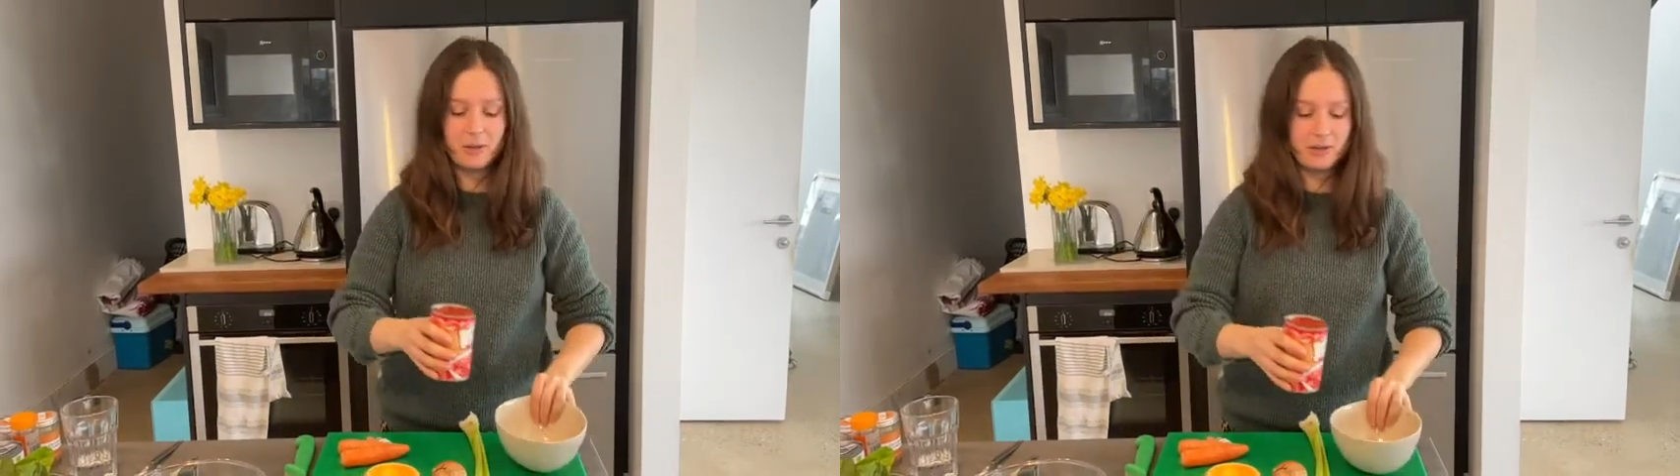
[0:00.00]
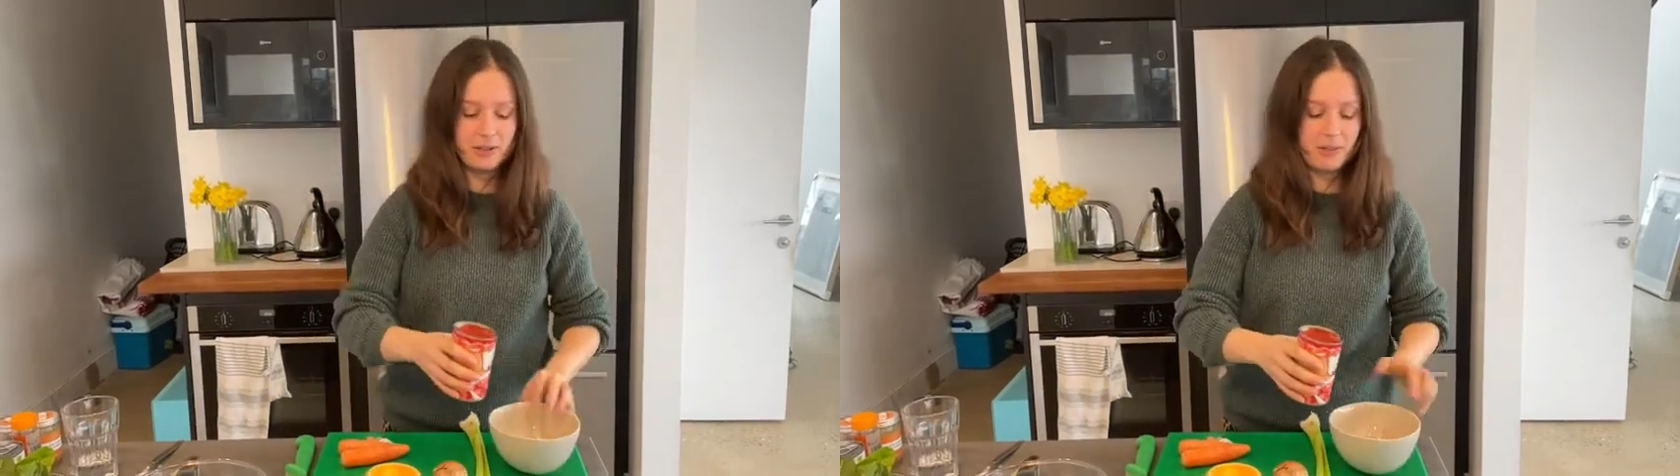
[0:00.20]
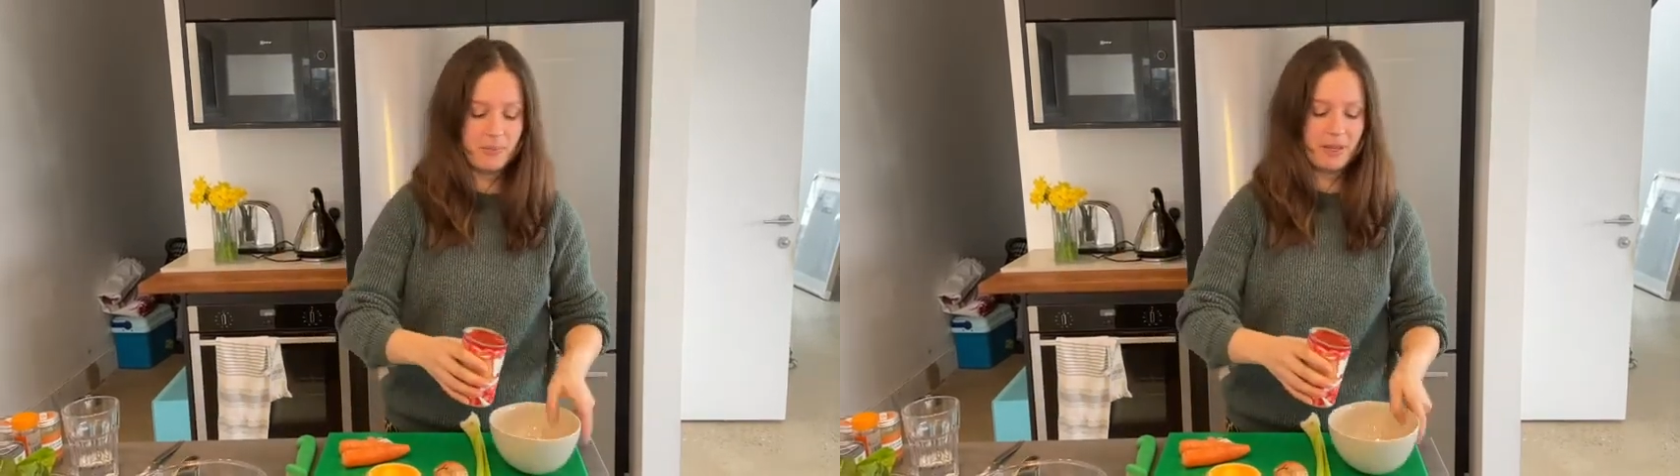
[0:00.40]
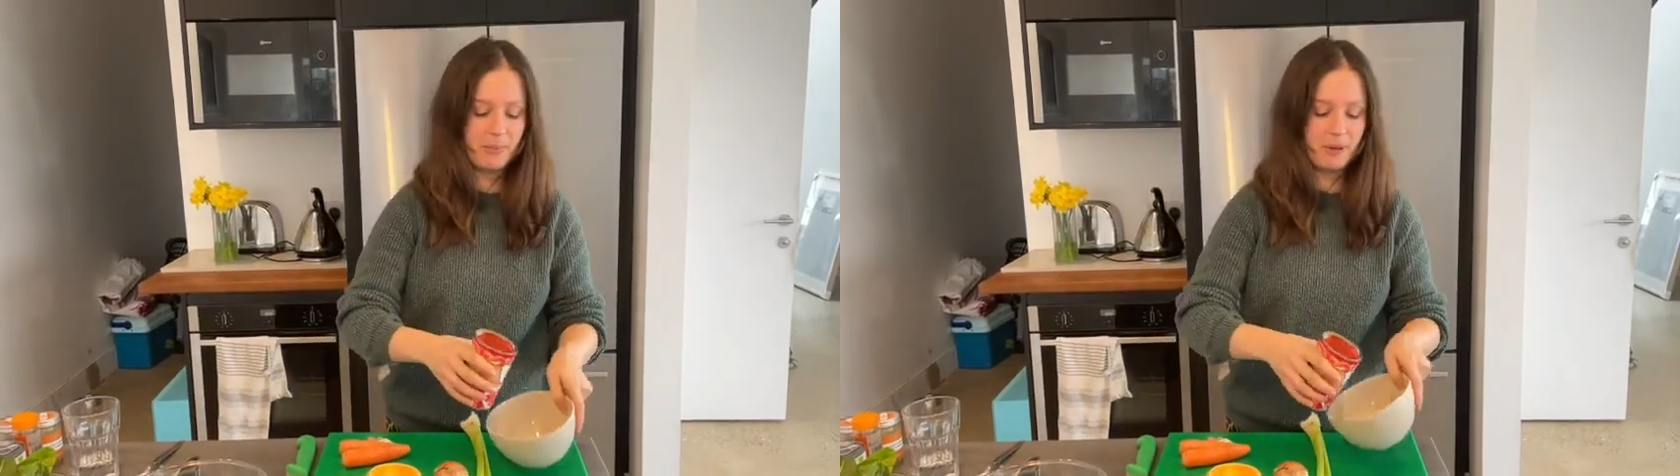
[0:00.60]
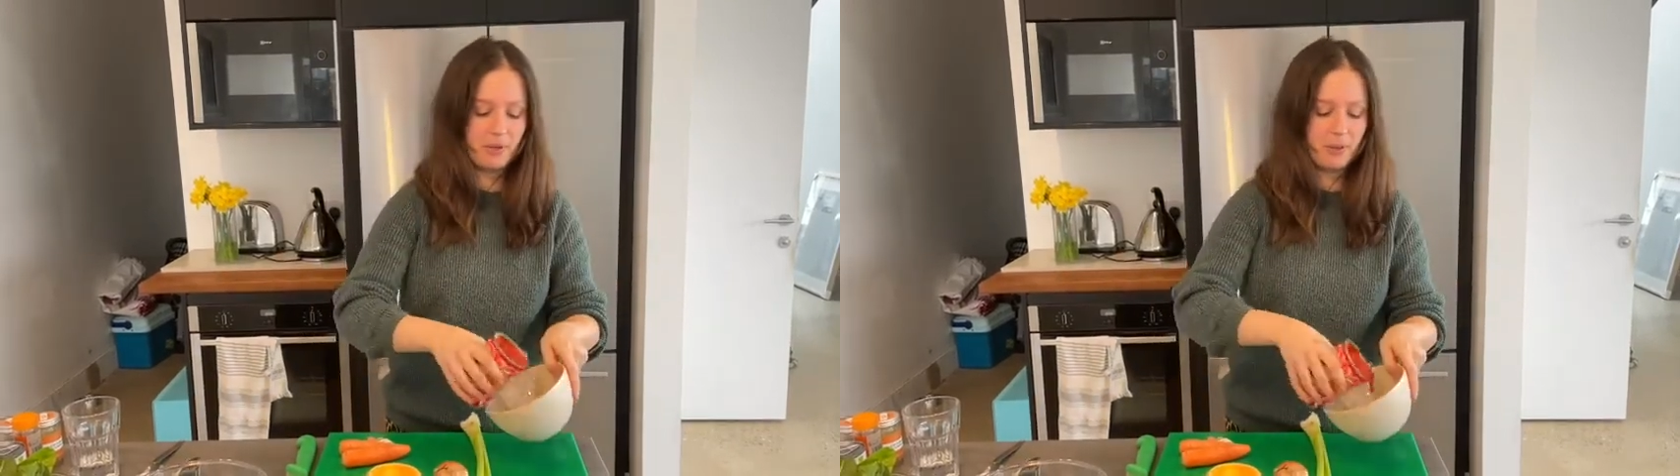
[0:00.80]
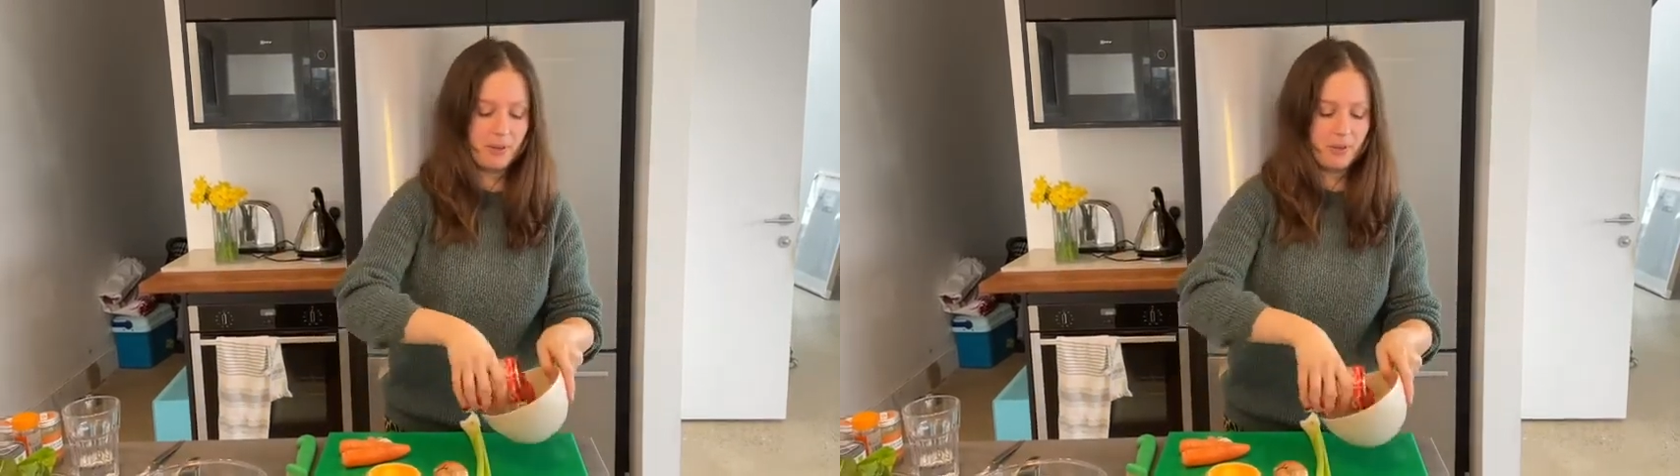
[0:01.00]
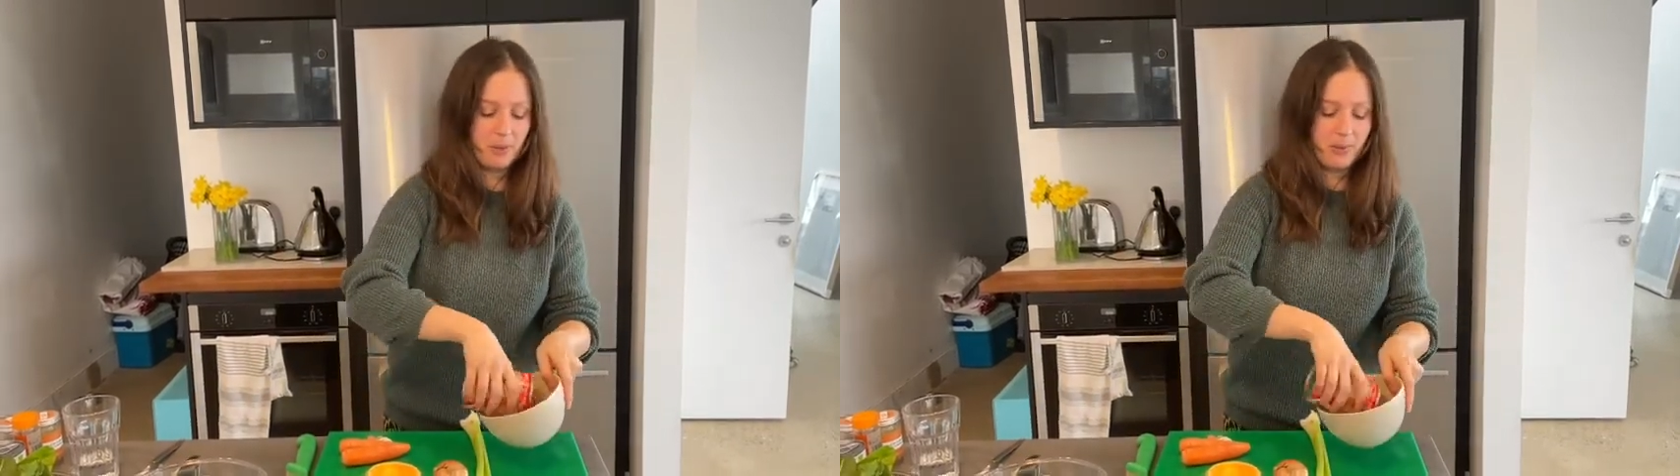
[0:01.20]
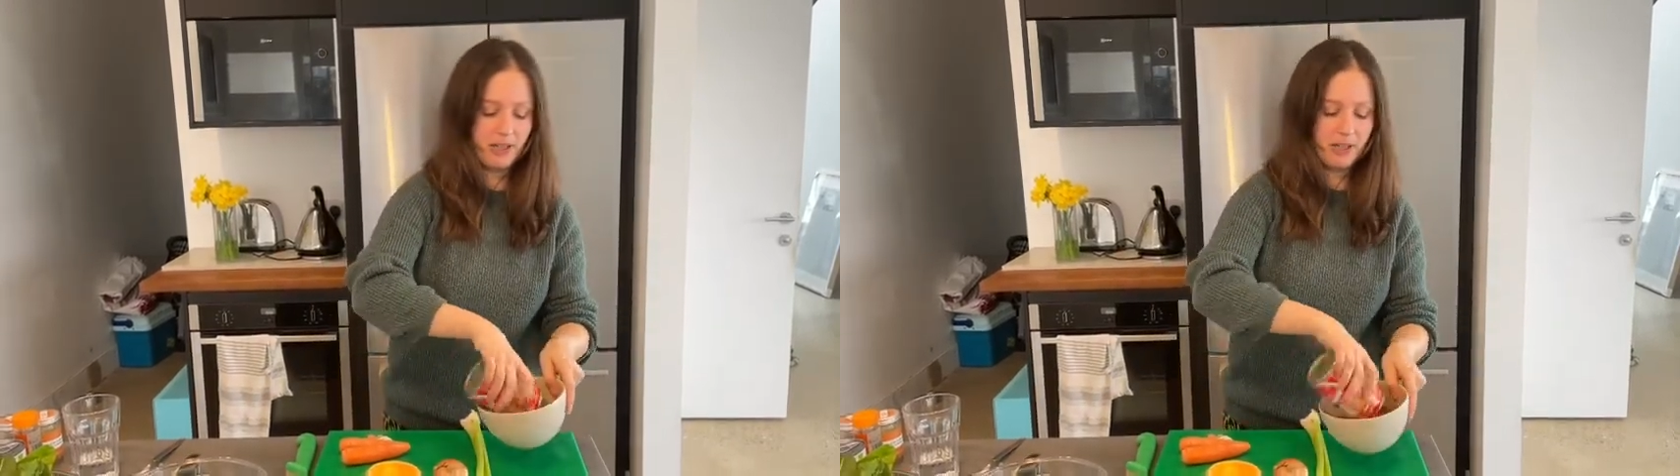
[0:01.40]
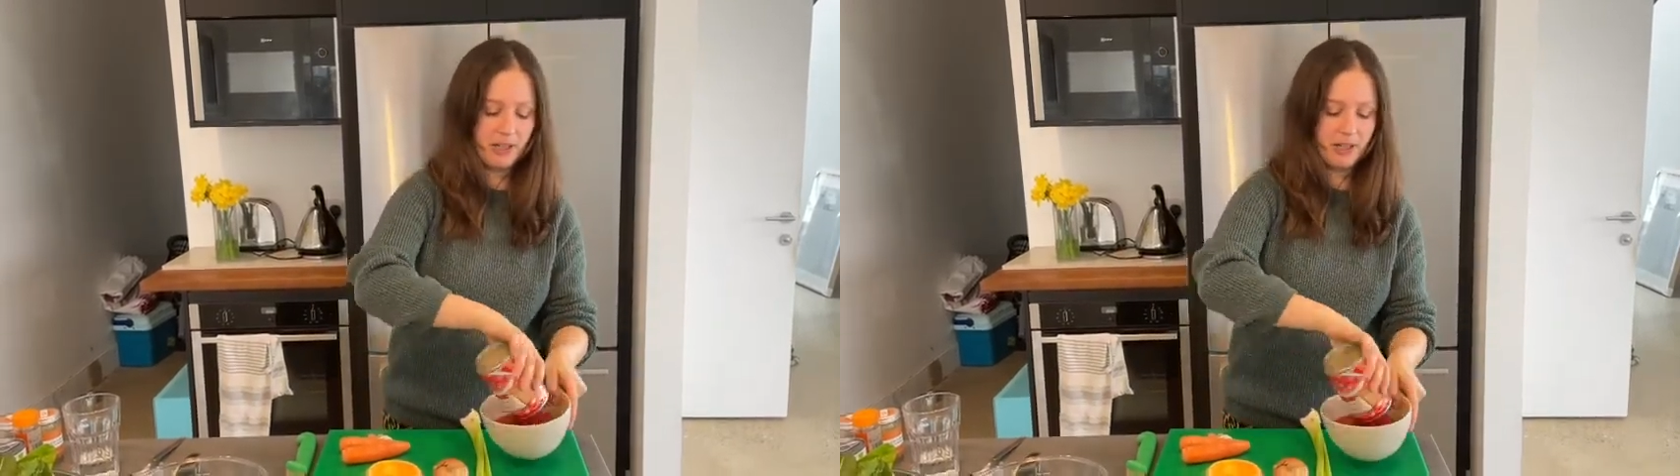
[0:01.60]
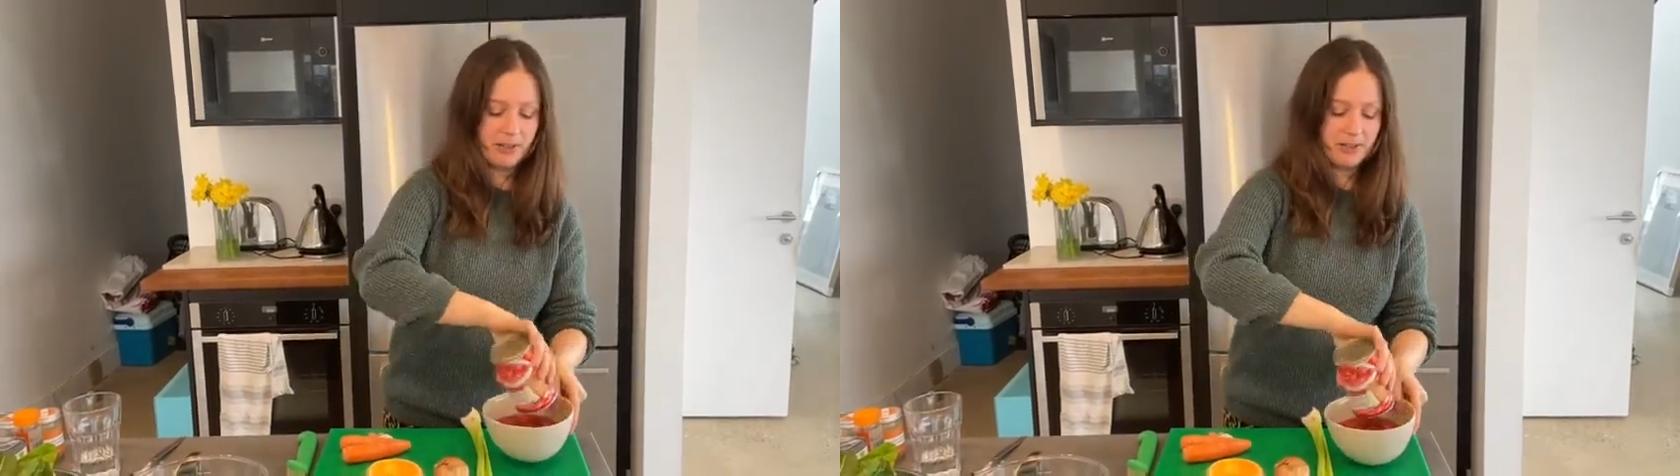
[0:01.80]
than the big bowl that we normally
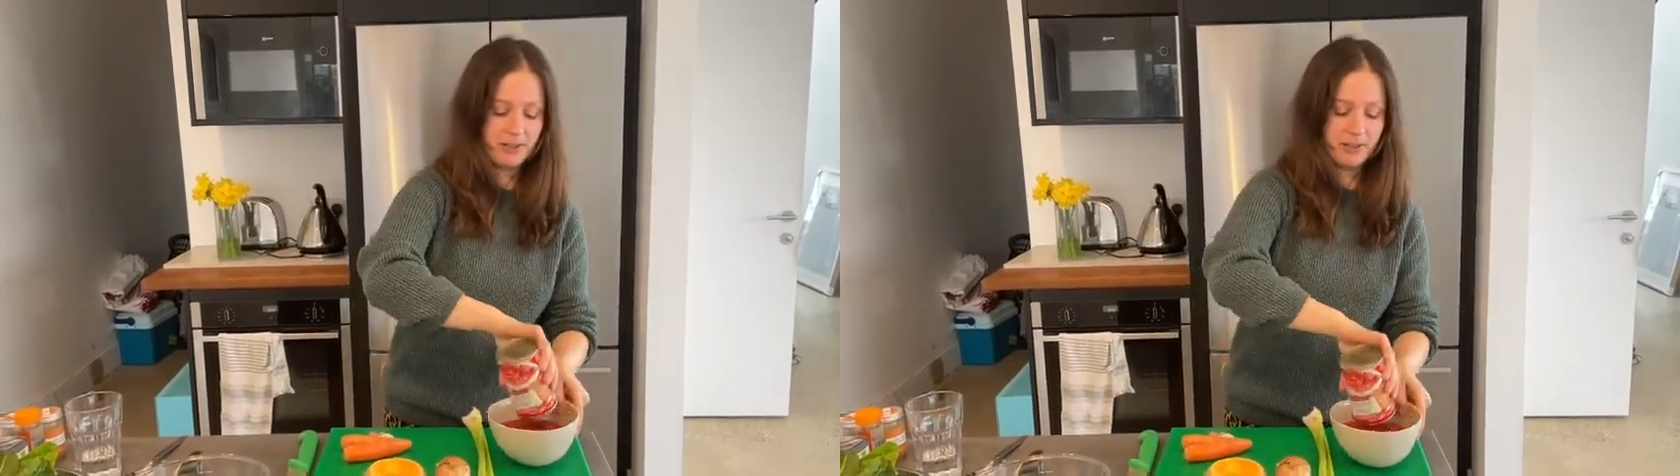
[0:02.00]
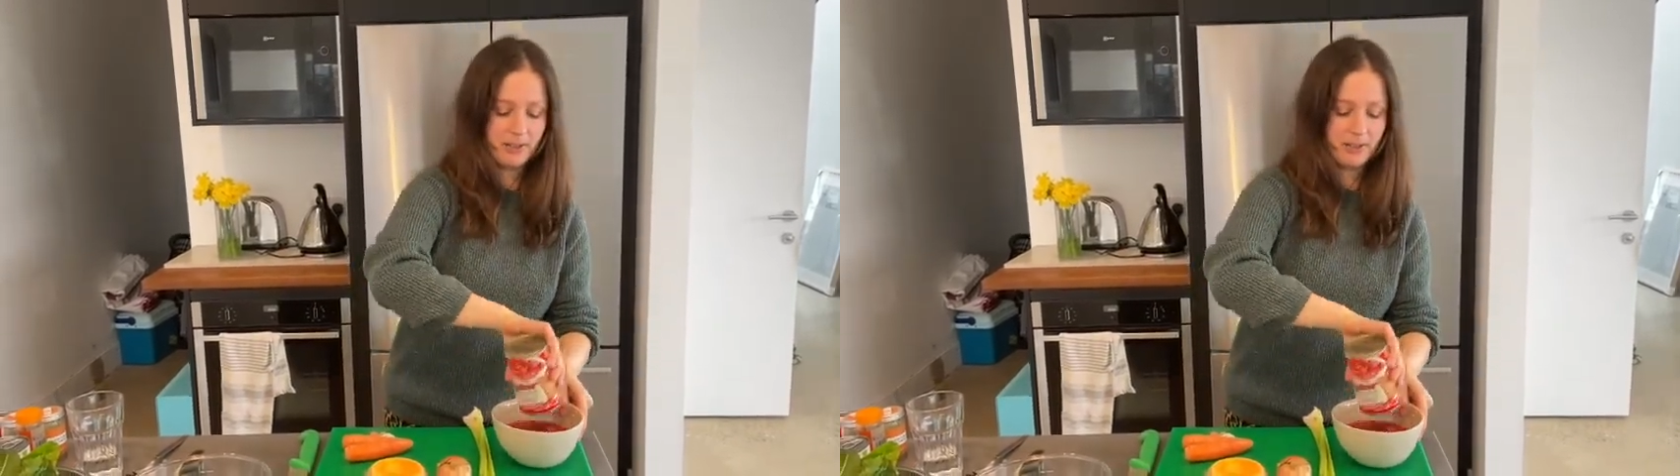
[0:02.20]
use,